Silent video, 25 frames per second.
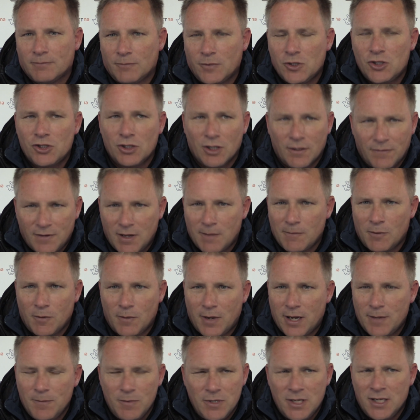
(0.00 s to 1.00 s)
We should have come
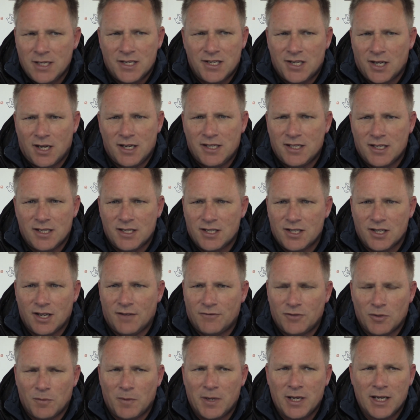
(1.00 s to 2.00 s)
away. We certainly didn't
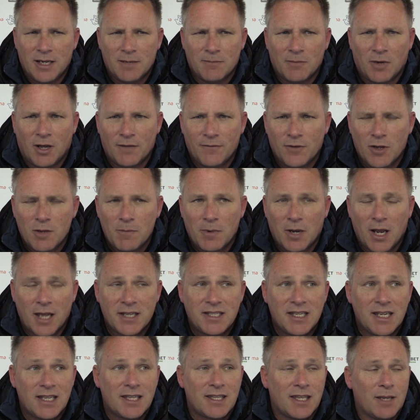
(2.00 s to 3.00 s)
deserve to win it, in my view. But I
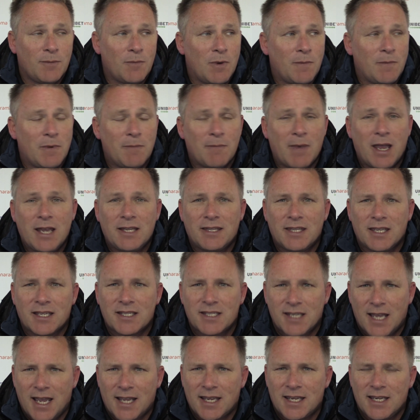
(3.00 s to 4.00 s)
did think when we made the
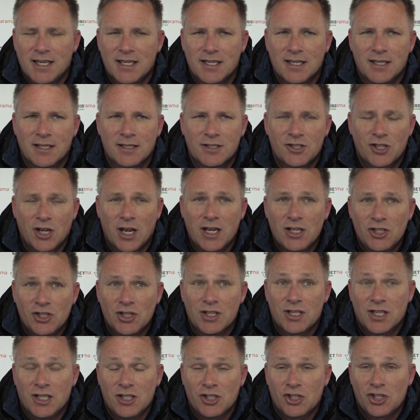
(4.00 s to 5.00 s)
attacking
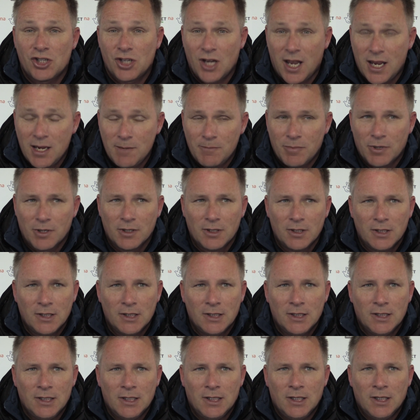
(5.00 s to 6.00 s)
changes in shape,
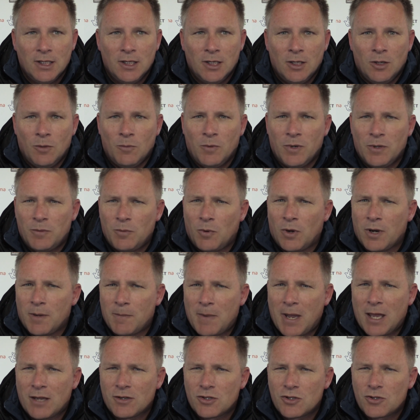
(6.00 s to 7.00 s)
with
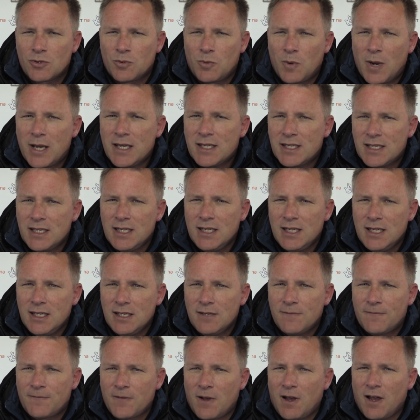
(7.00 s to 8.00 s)
about
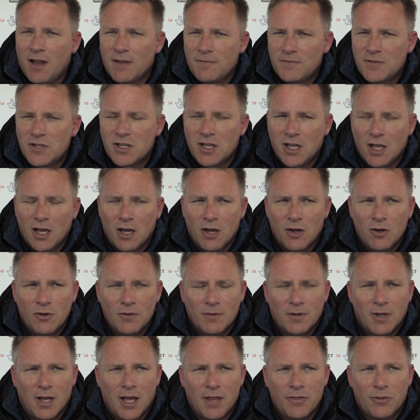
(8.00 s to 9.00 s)
25 to
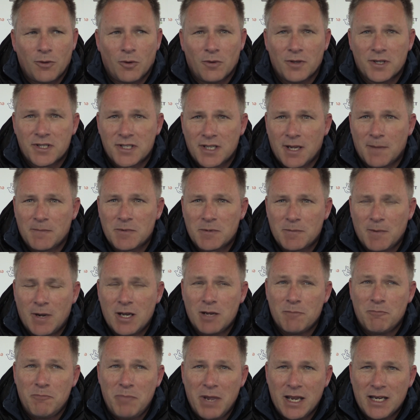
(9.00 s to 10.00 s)
go, I thought the subs made
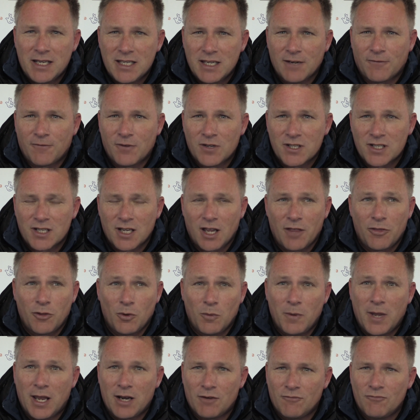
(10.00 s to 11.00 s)
a big difference, and I
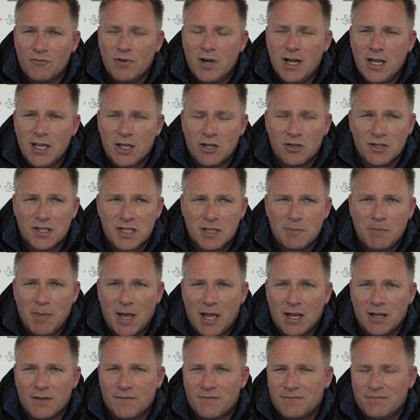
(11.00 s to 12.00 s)
thought we had a really good
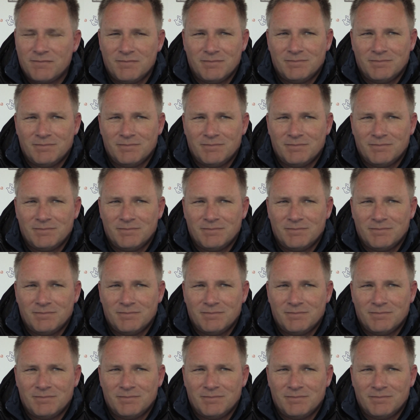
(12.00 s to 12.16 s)
spell of